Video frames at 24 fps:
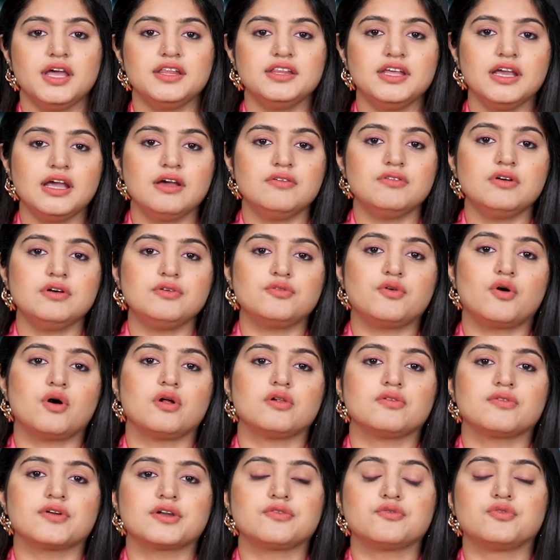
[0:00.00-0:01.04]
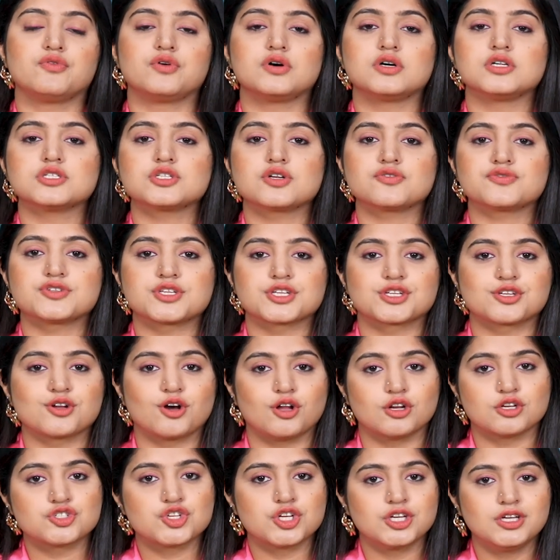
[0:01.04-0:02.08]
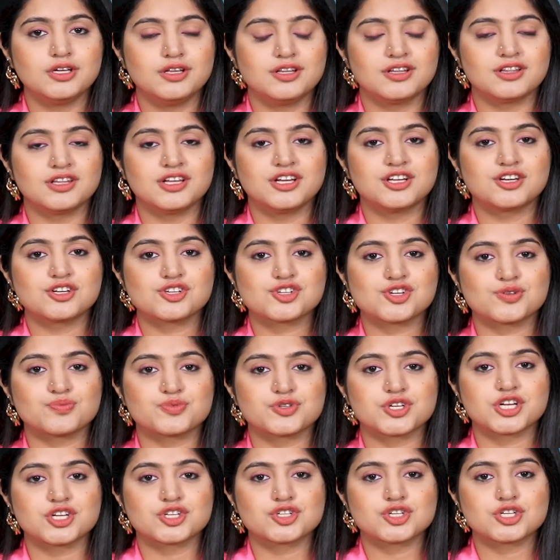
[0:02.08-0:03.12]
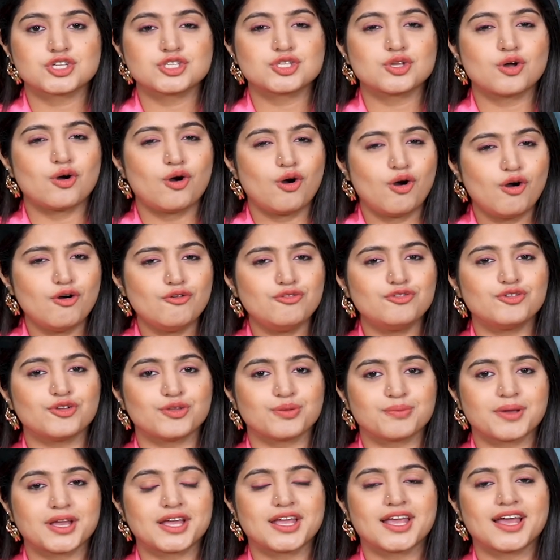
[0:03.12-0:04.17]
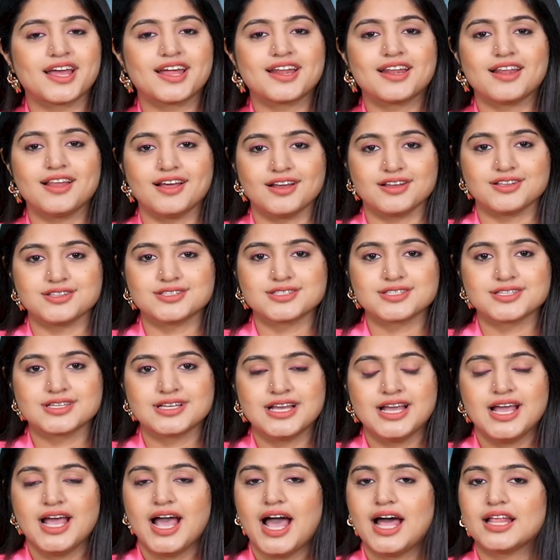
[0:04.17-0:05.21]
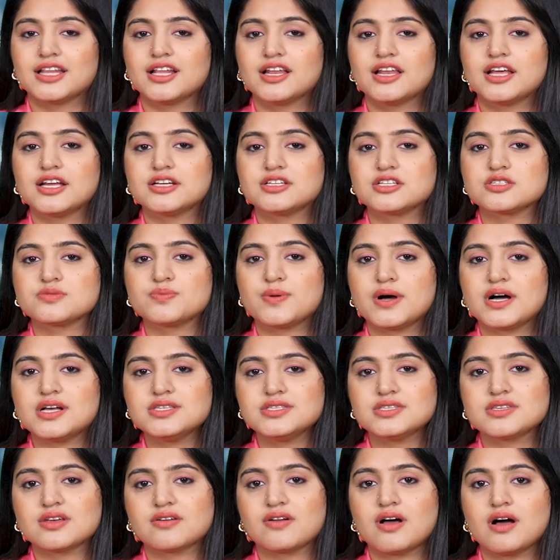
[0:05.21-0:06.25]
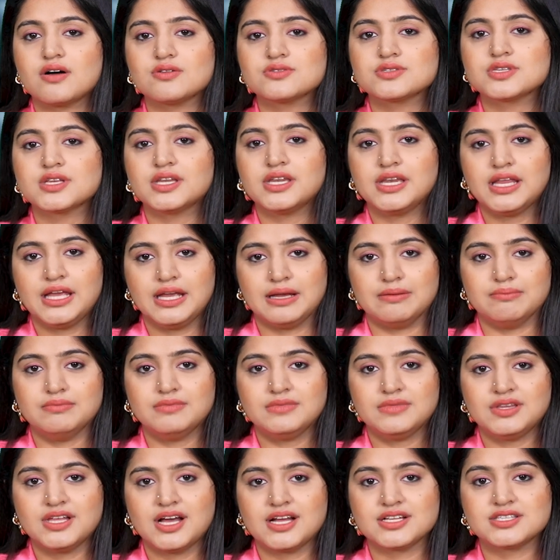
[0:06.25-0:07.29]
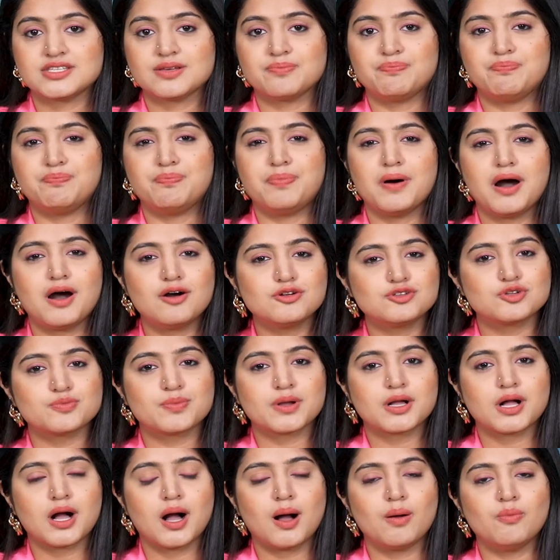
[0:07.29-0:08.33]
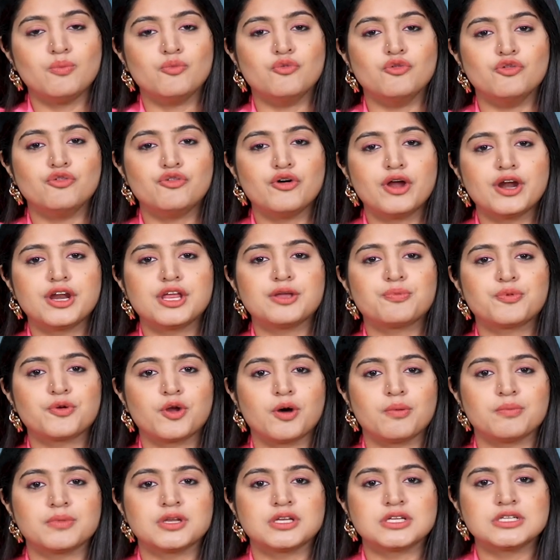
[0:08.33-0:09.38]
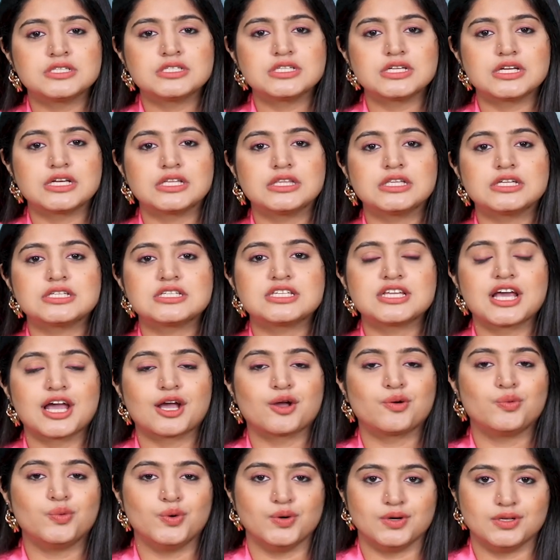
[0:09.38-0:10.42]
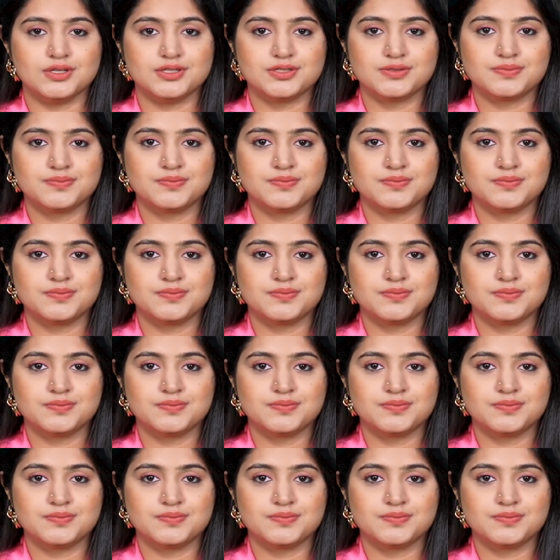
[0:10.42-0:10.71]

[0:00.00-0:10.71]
In the ever-evolving world of technology, leadership changes often make headlines. And the latest buzz surrounds a name that's about to become very prominent in the tech world.